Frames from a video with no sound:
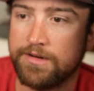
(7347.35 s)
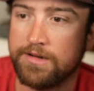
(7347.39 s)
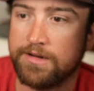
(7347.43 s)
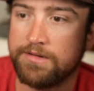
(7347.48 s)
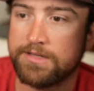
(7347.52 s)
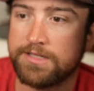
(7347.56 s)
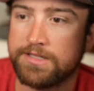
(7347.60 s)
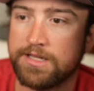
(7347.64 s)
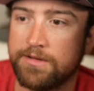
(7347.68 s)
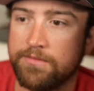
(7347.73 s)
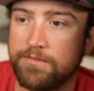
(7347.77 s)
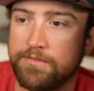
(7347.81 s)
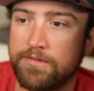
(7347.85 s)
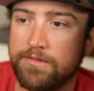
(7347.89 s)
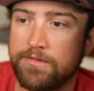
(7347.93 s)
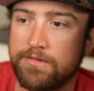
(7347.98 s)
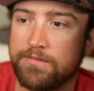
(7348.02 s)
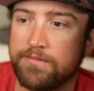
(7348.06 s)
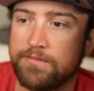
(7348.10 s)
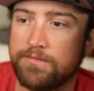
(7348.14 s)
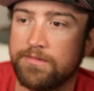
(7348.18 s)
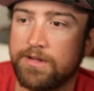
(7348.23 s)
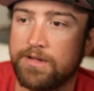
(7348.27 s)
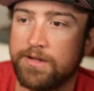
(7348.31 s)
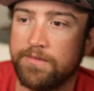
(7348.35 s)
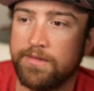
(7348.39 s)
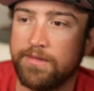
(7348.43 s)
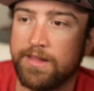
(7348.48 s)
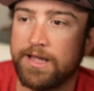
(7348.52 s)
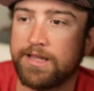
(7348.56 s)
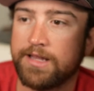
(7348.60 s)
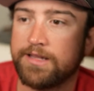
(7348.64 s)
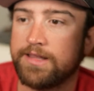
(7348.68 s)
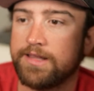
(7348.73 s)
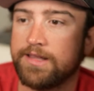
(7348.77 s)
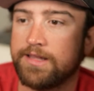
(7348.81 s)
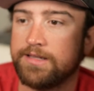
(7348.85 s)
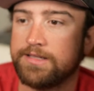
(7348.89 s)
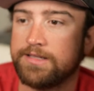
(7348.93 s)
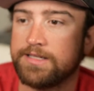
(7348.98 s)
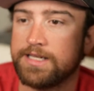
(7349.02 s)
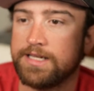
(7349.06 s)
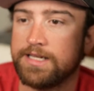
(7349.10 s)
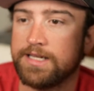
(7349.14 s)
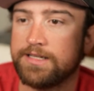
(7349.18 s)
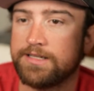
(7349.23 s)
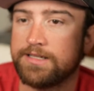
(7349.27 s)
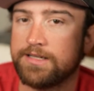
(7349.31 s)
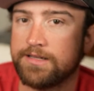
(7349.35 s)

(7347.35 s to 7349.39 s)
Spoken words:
I would say I would like to get